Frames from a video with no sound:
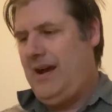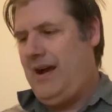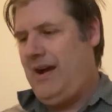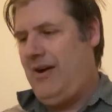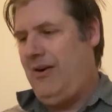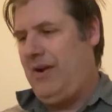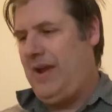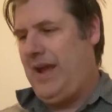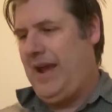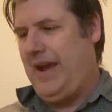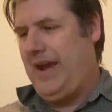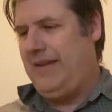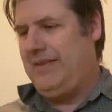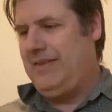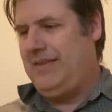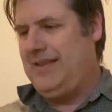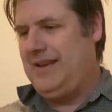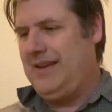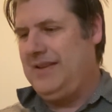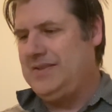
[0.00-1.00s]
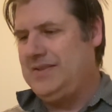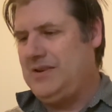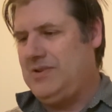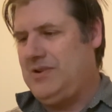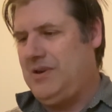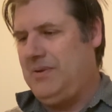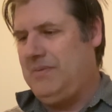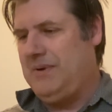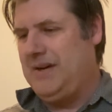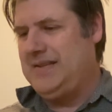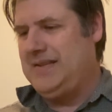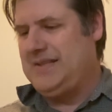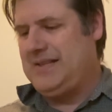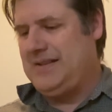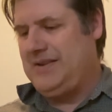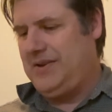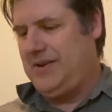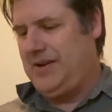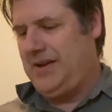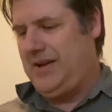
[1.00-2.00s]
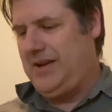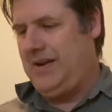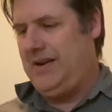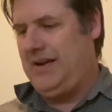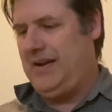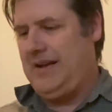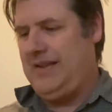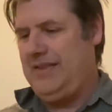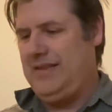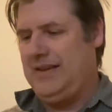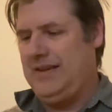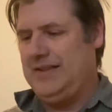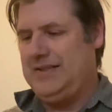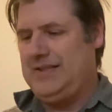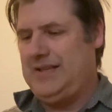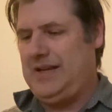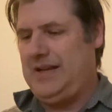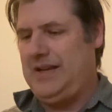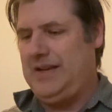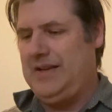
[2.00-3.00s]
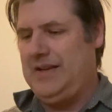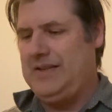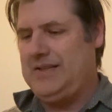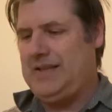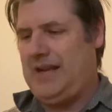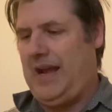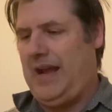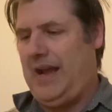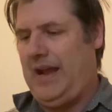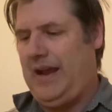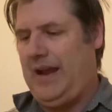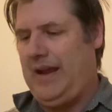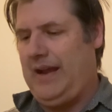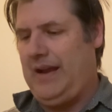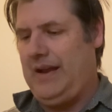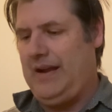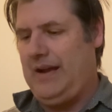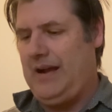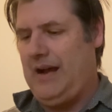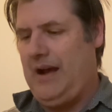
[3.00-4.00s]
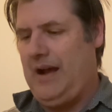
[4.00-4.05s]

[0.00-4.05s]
Okay, these are always good. This is a